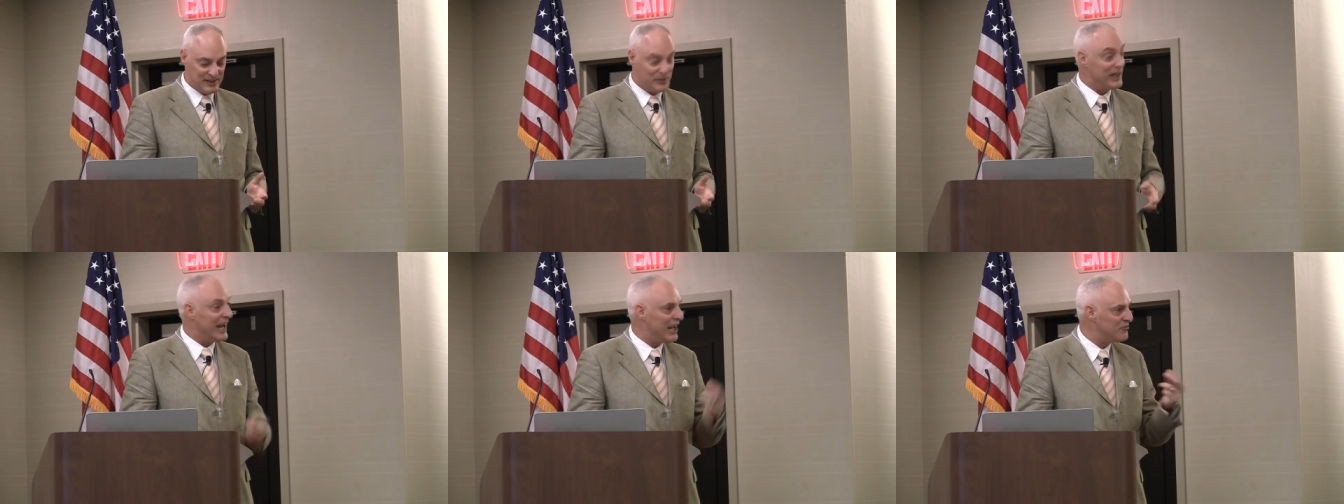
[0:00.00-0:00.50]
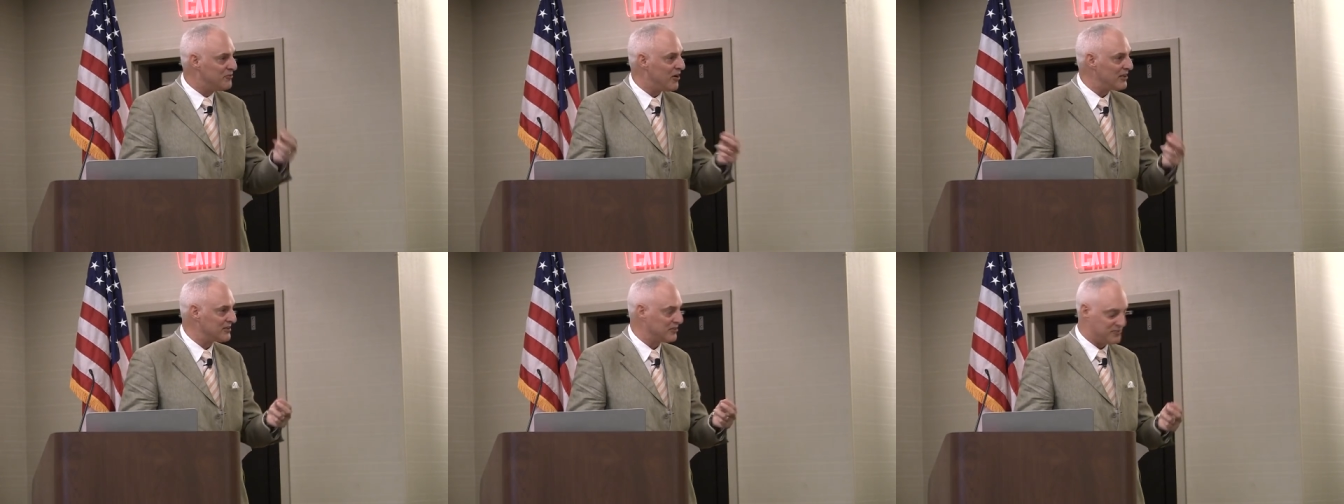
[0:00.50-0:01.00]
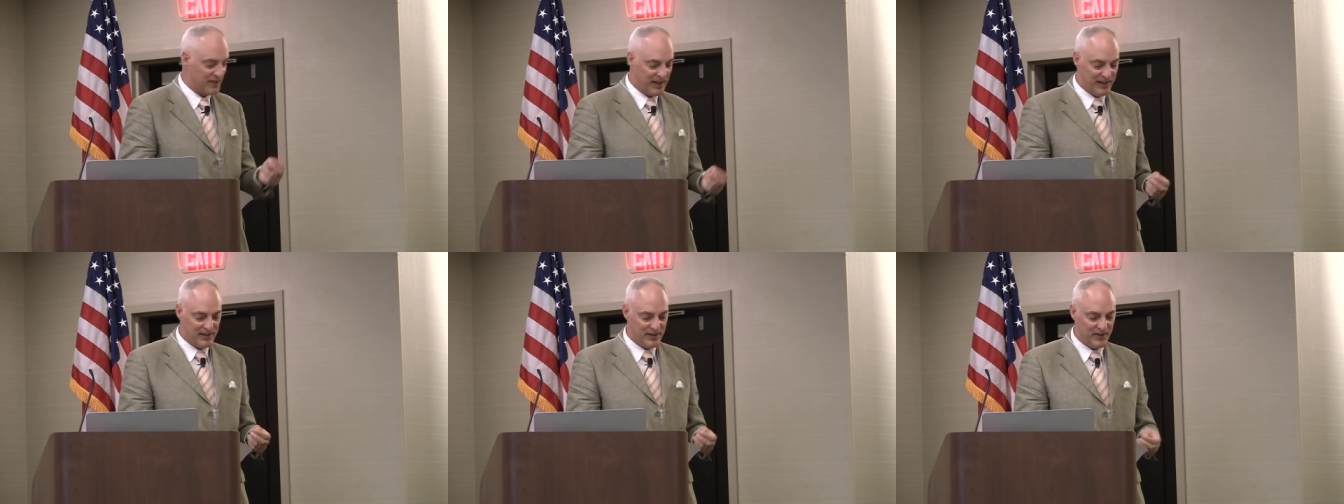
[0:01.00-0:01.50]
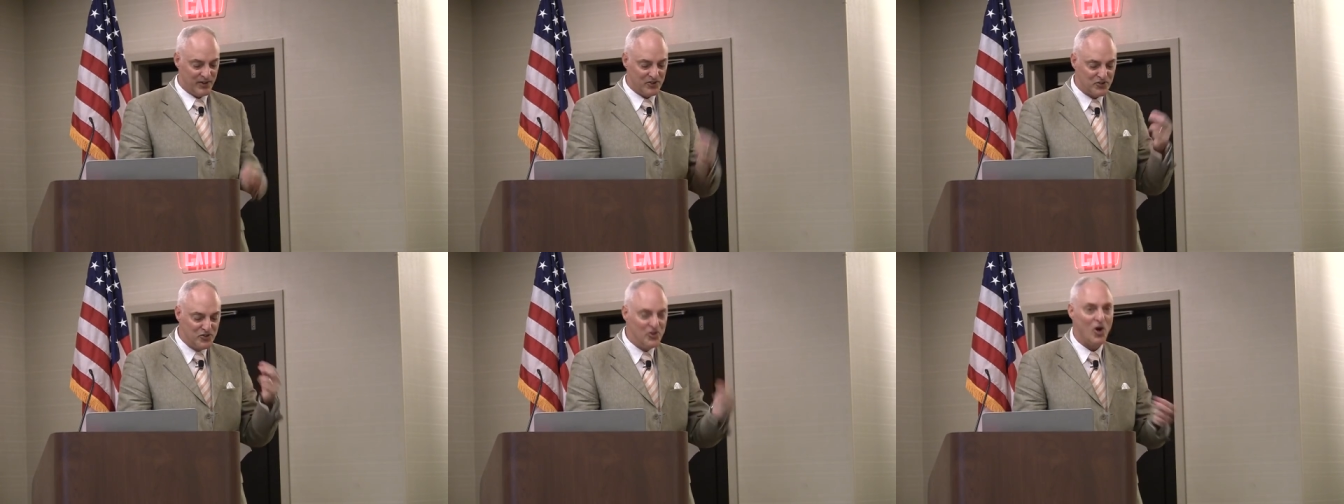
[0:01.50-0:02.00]
We can't falsify it.
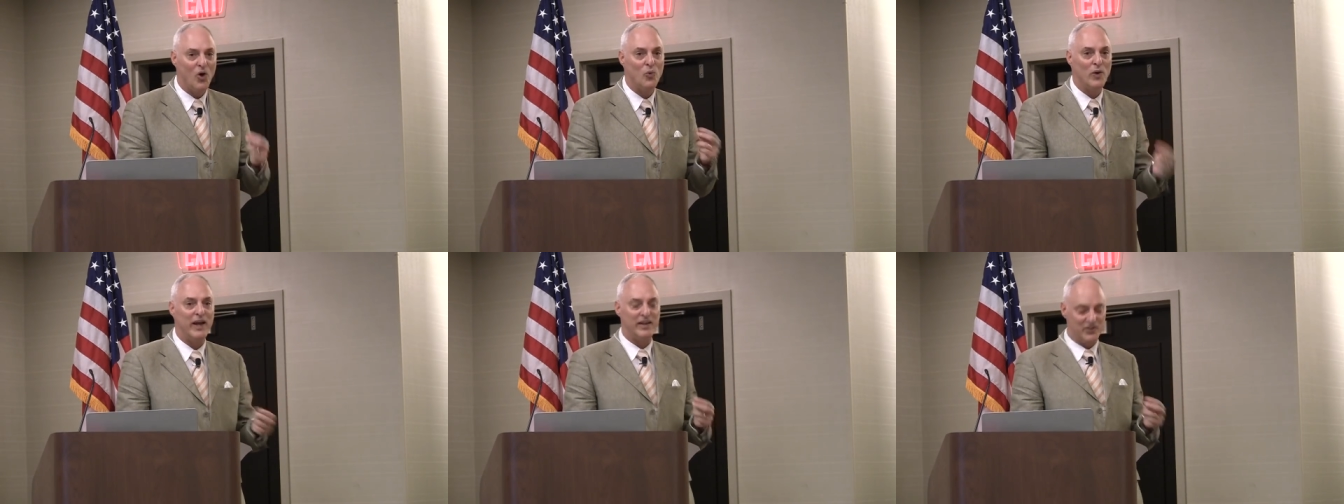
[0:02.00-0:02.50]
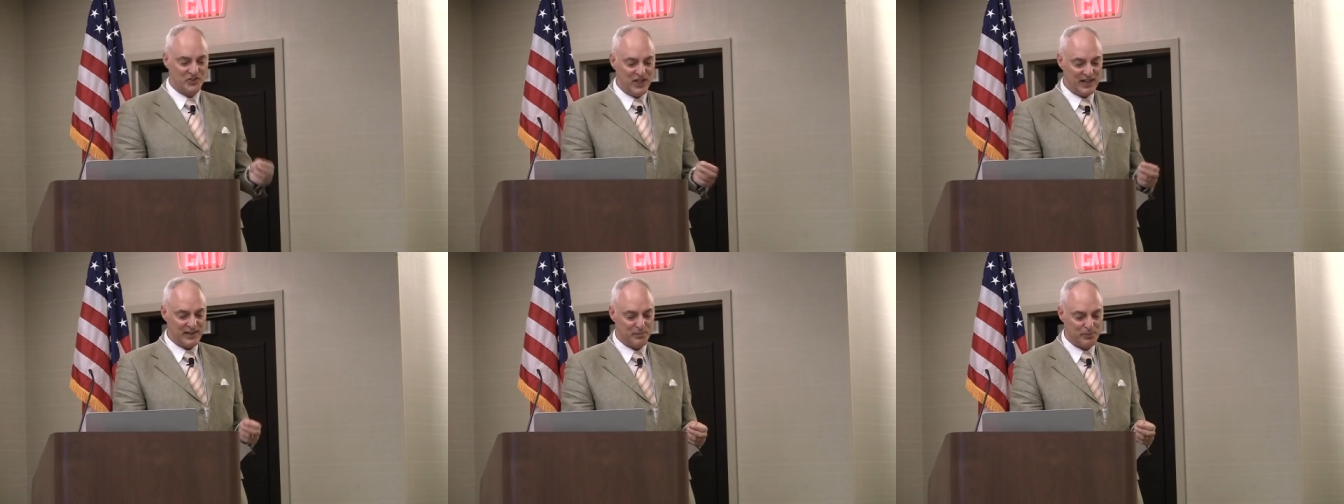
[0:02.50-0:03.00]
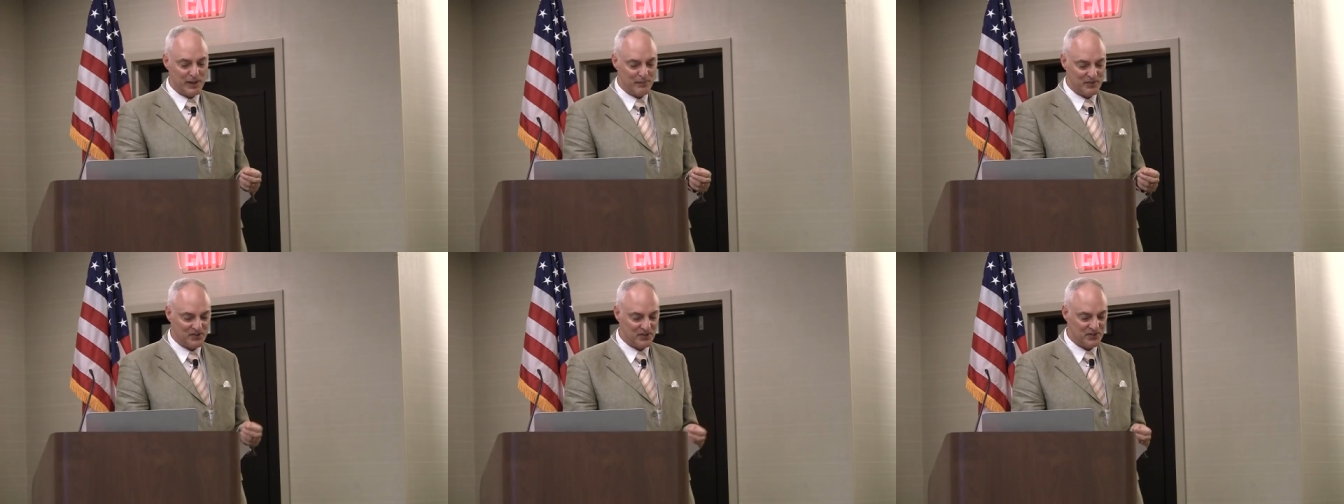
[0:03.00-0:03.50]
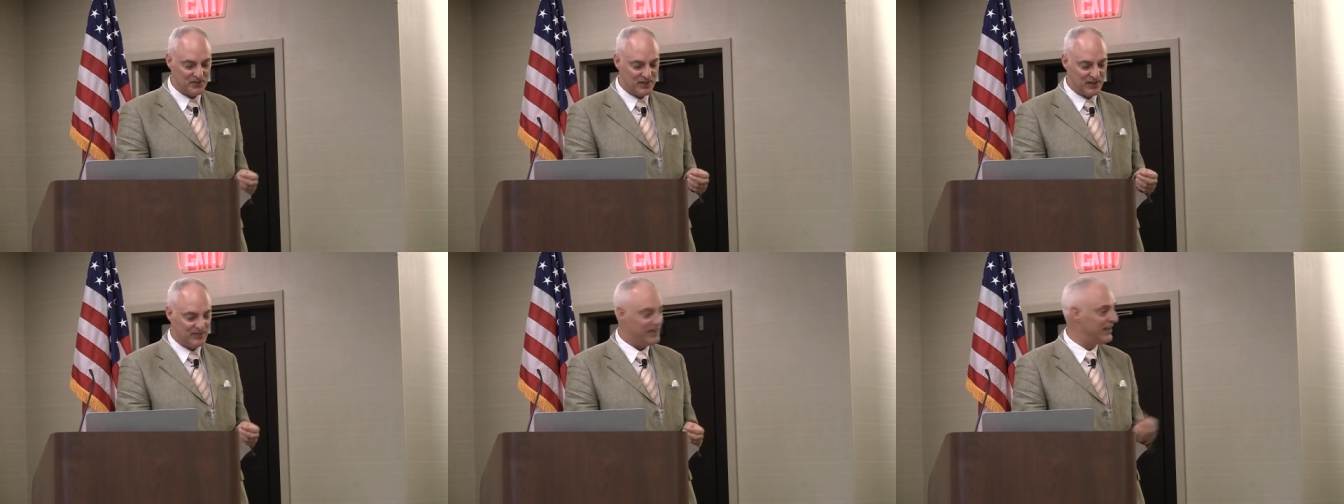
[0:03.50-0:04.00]
There's no way to check the premises
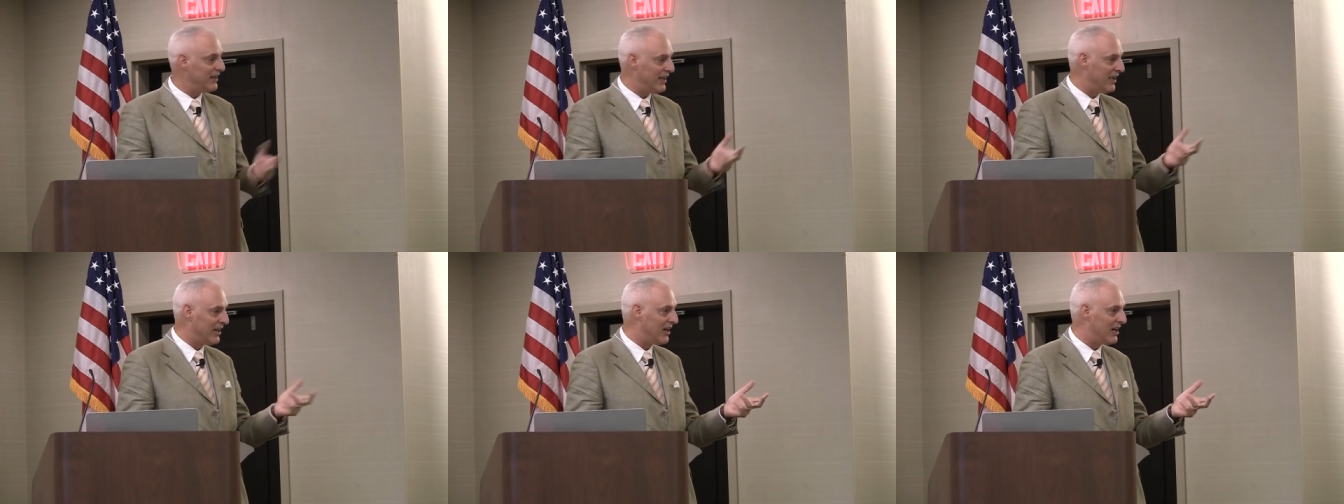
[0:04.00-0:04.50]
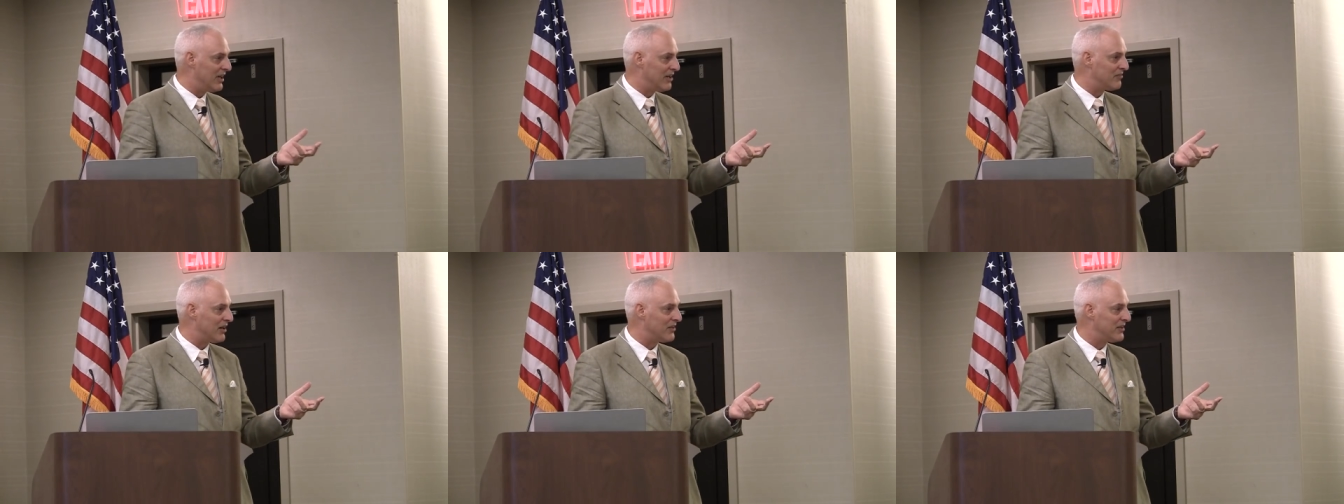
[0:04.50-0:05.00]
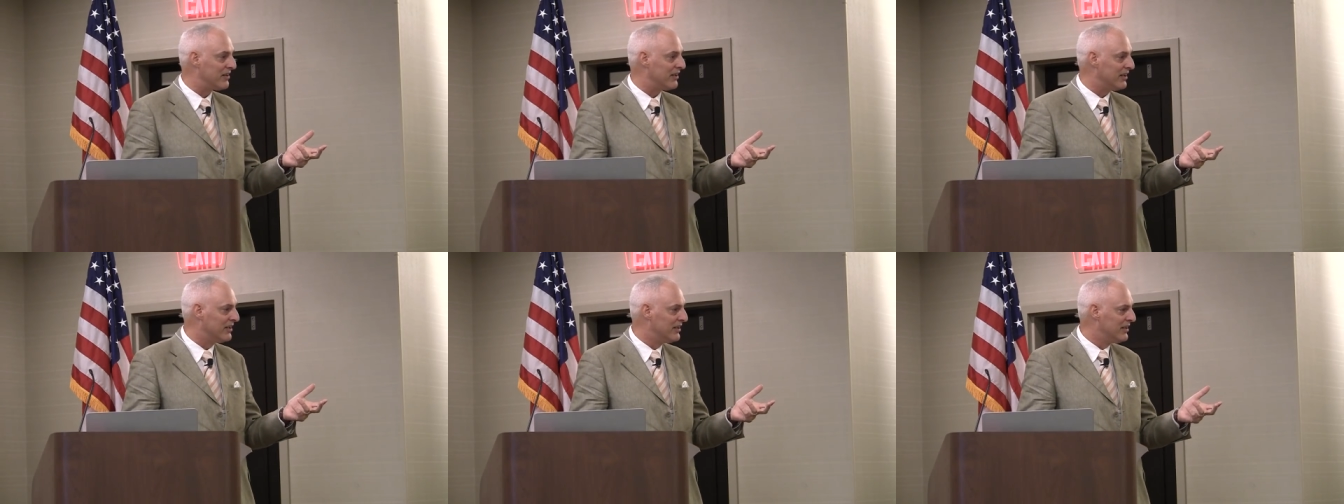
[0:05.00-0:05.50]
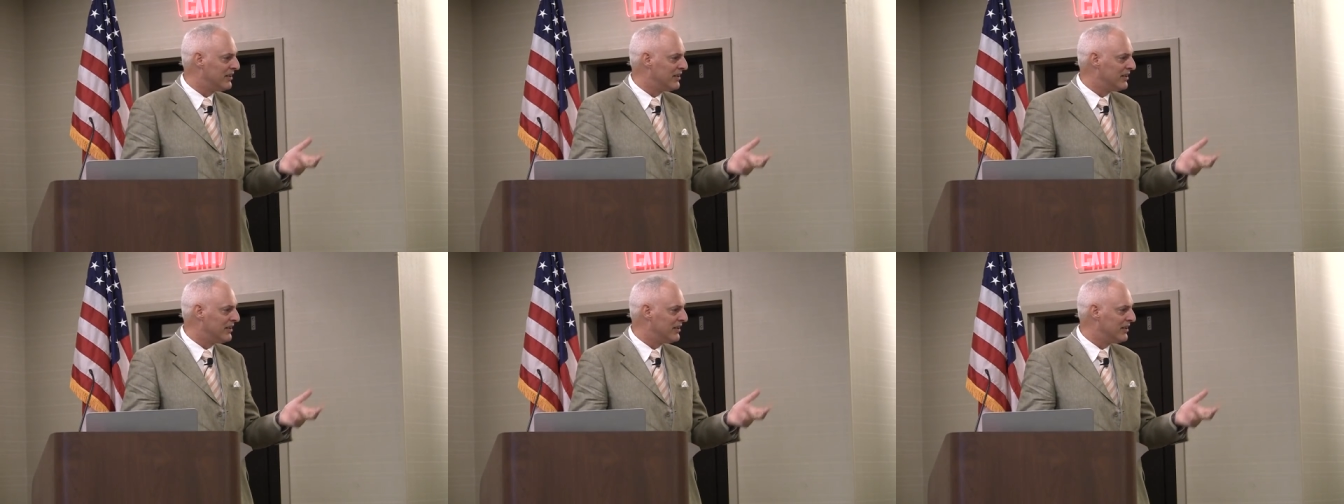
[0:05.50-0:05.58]
of, any, uh, uh, of our theory.